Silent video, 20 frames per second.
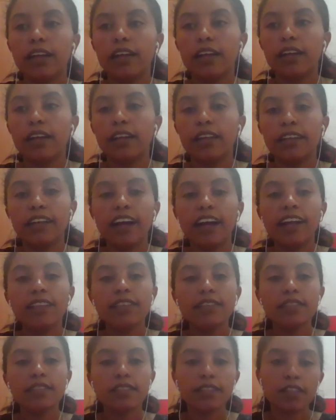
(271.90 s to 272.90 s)

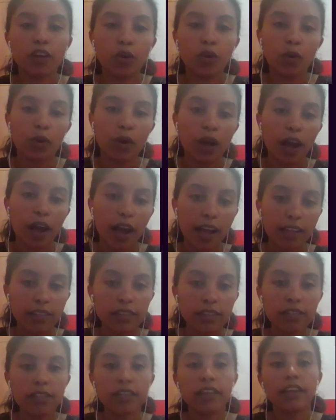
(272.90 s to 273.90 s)
GANs
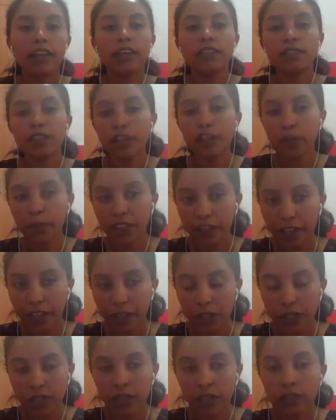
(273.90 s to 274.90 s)
has its
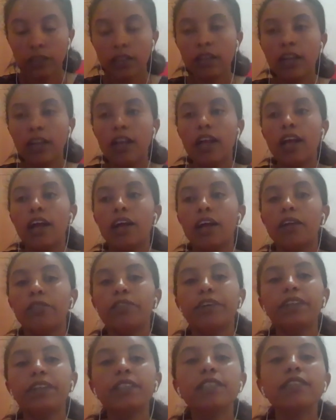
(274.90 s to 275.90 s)
limitation.
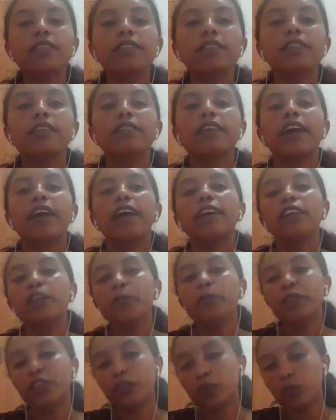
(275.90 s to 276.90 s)
First, they are
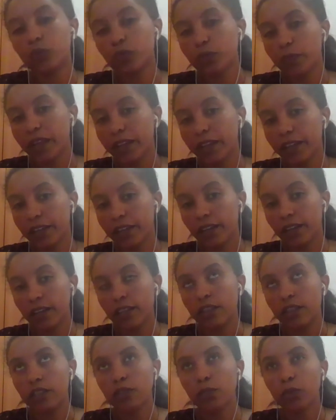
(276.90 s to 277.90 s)
limited to
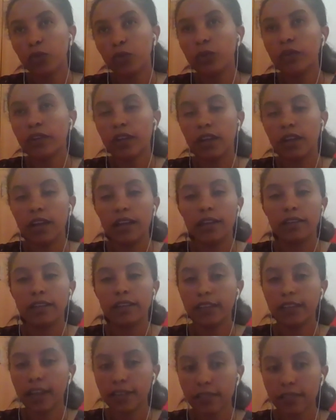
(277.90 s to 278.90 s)
small
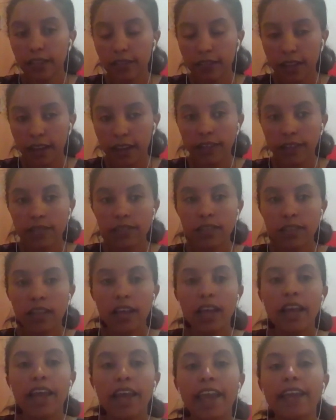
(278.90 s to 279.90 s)
data set size,
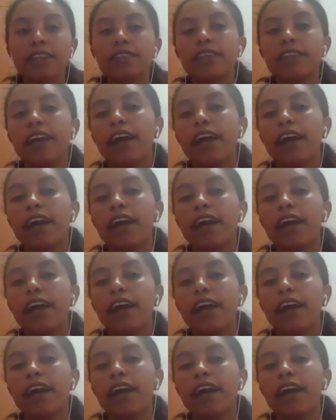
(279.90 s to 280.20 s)
and